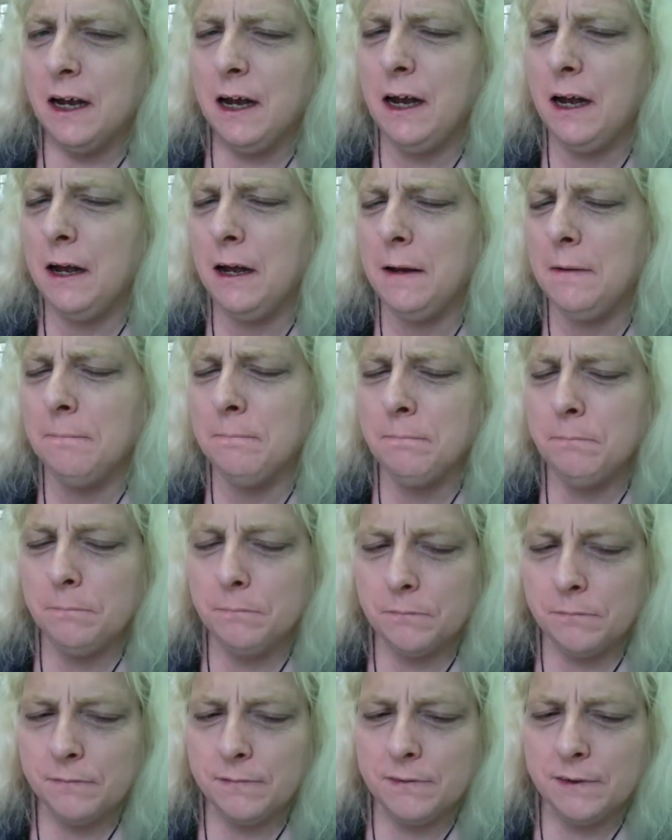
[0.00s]
Um,
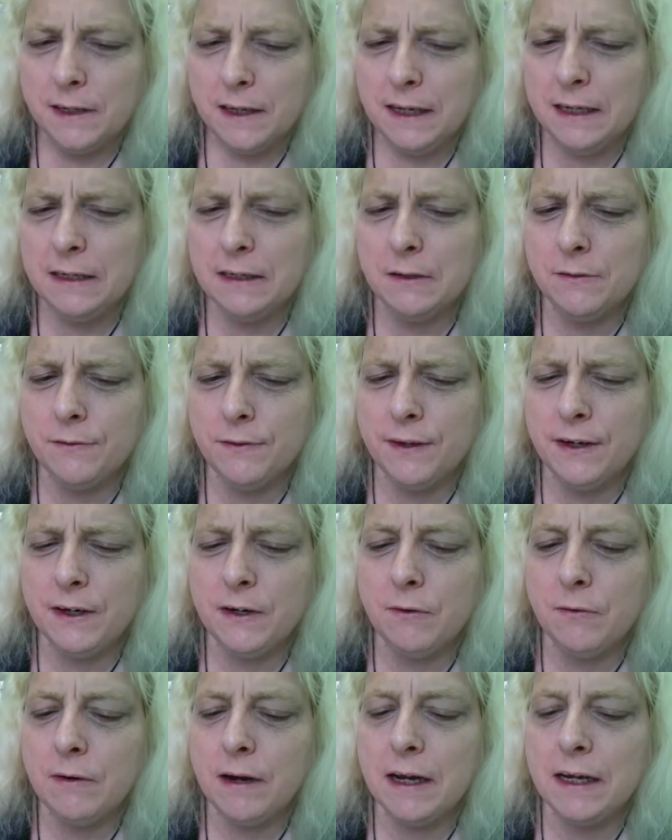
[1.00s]
and the
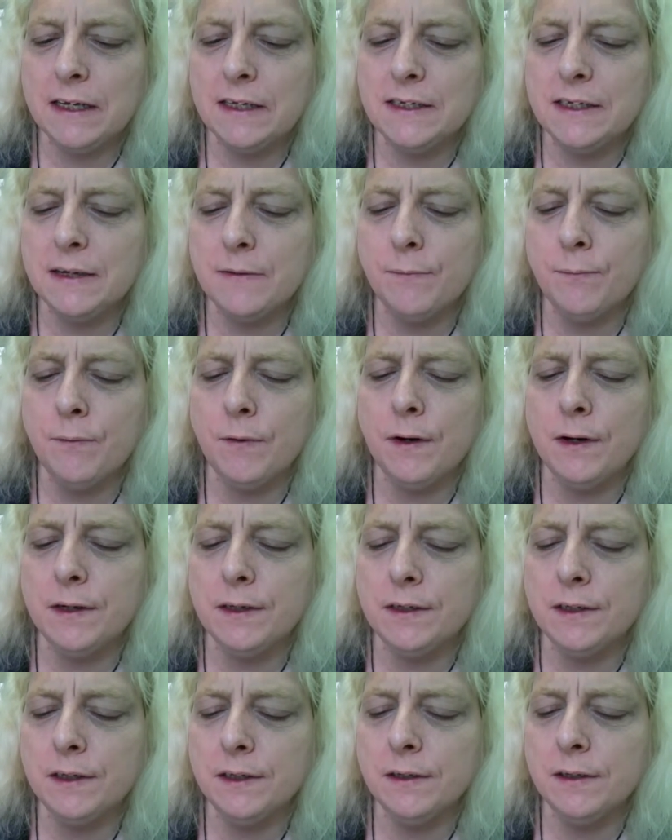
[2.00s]
thicker rod is in the
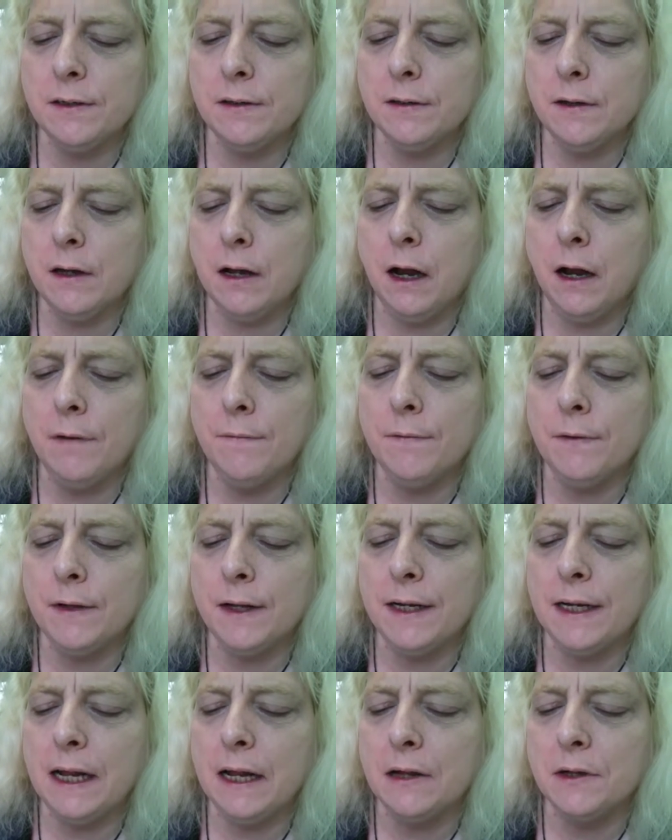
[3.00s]
front of the
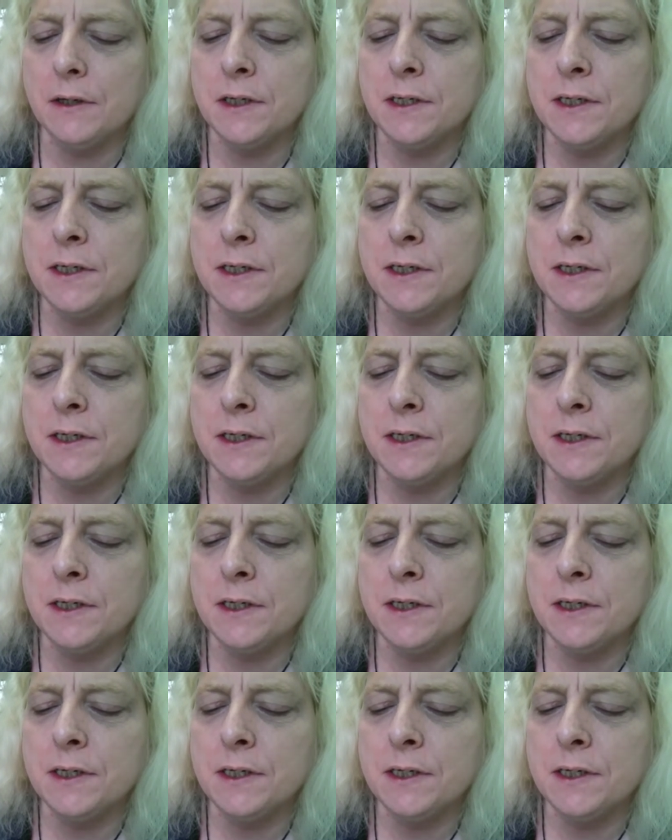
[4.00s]
lighthouse.